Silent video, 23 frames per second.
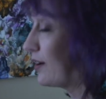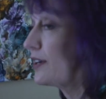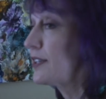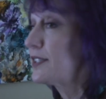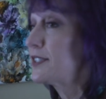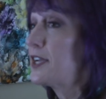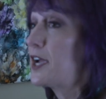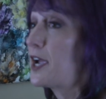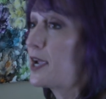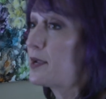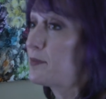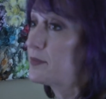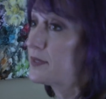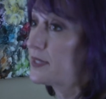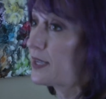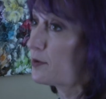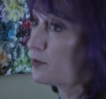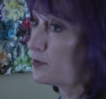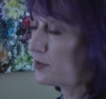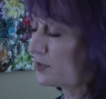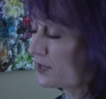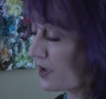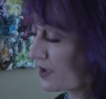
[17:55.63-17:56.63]
are times, I
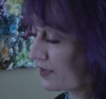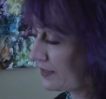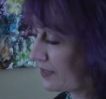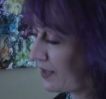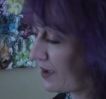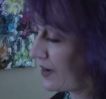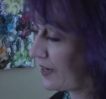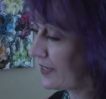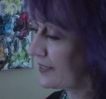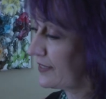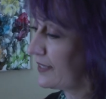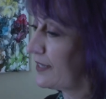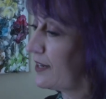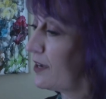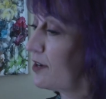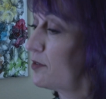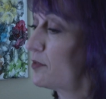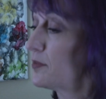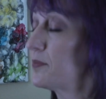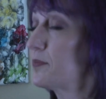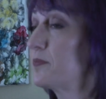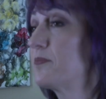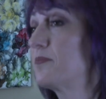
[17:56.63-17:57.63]
will not lie, that I'll